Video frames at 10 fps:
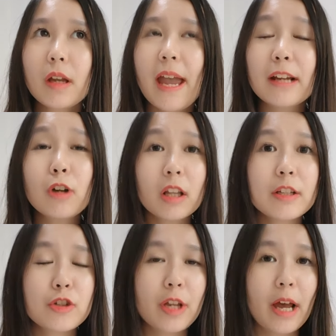
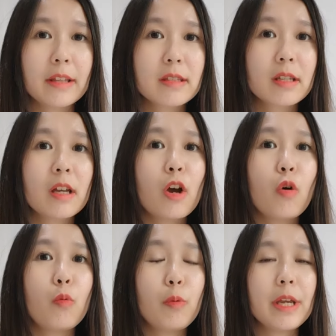acknowledge that
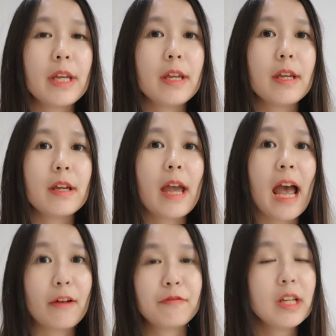we
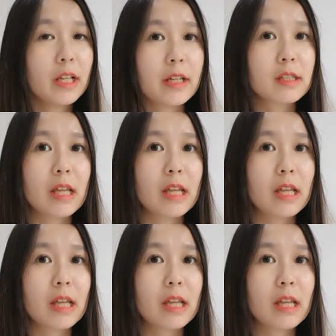have feelings.